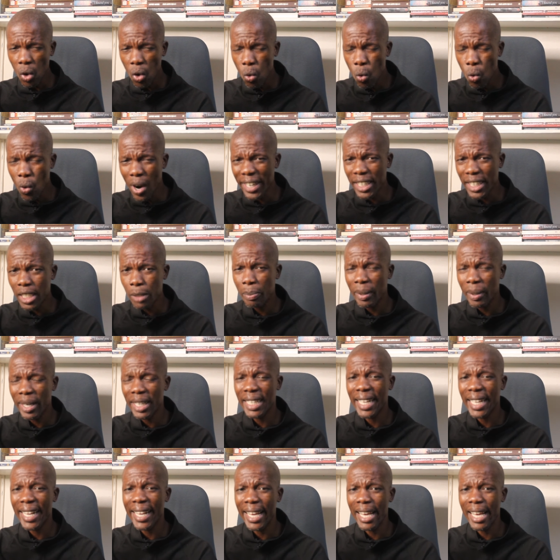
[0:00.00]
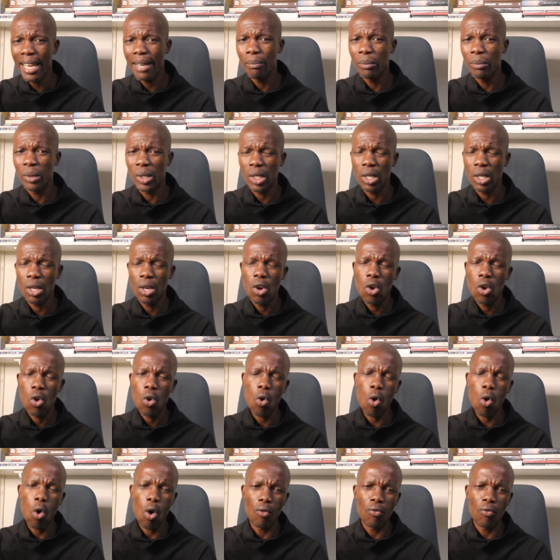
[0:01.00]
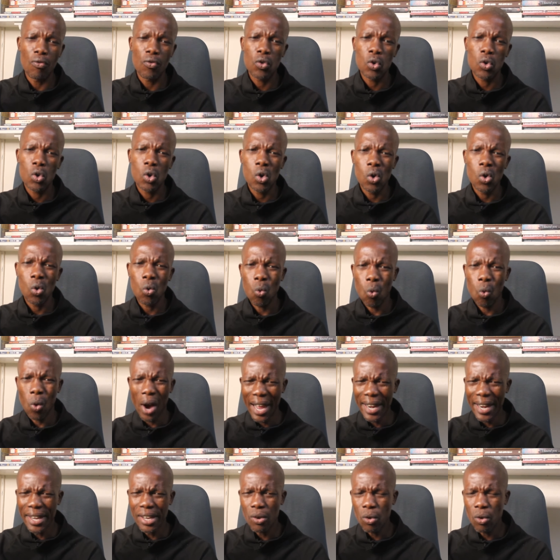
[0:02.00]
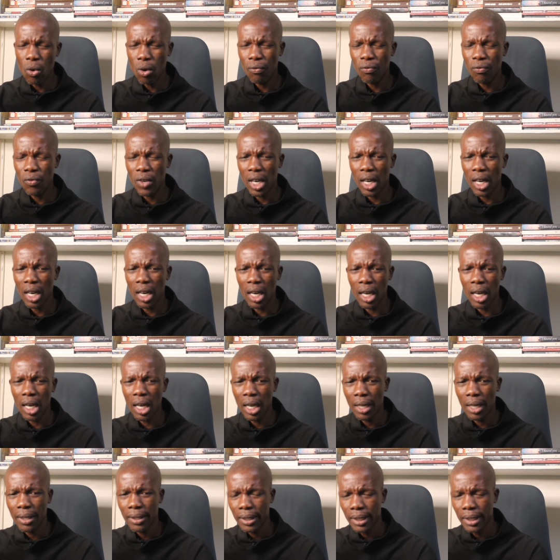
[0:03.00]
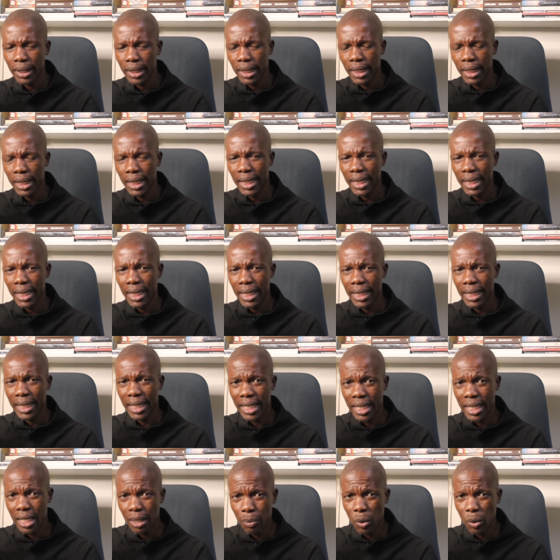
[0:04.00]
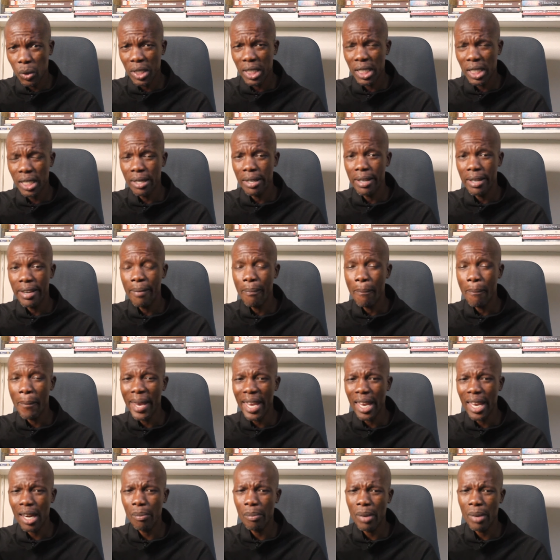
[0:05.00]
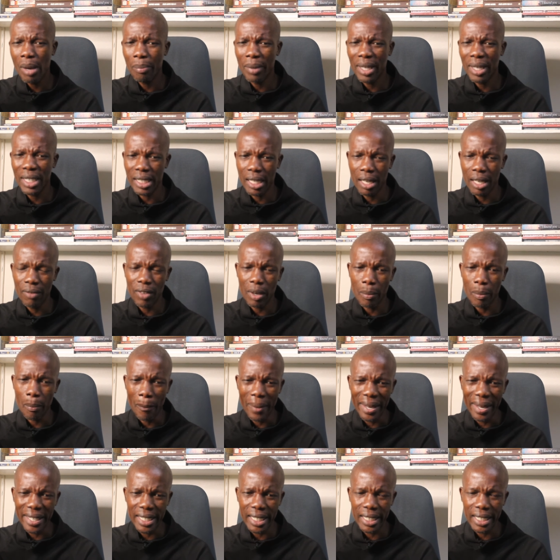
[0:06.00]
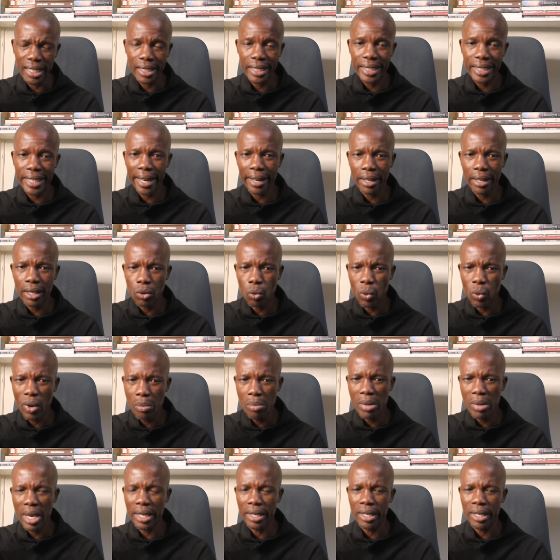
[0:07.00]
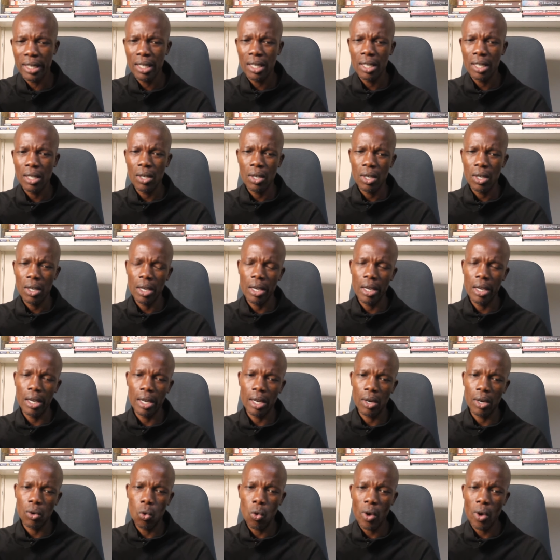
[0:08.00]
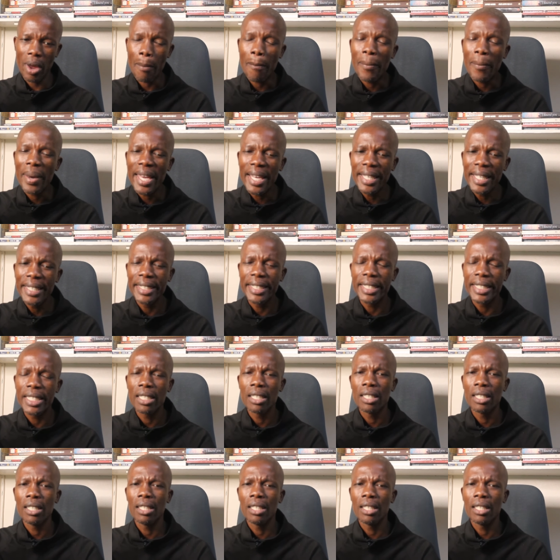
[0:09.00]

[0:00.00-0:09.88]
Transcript: widespread claims of one of uh, the Triple C male members having bedded three women uh, who were paid